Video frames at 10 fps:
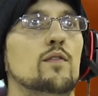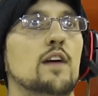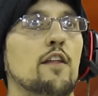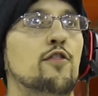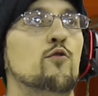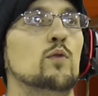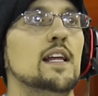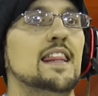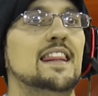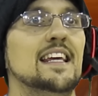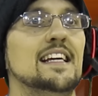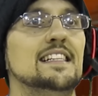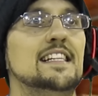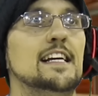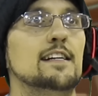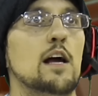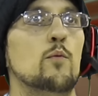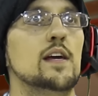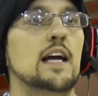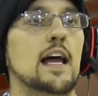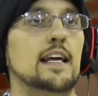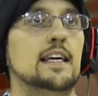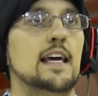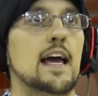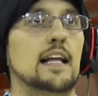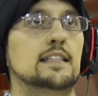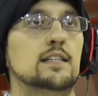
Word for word: We've got three things here that we gotta get.